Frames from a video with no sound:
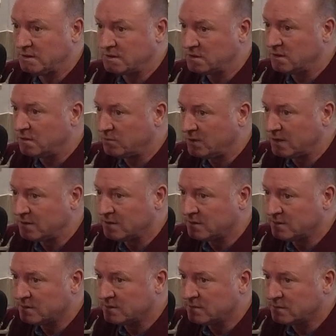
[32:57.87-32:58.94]
and still win,
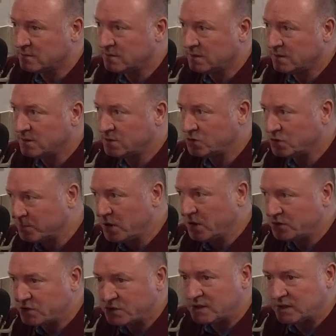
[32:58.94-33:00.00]

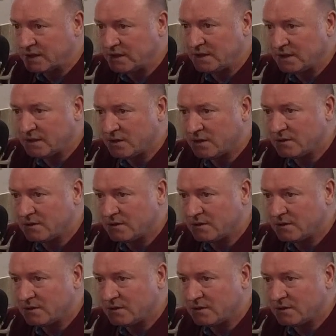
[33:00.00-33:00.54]
subconsciously, you,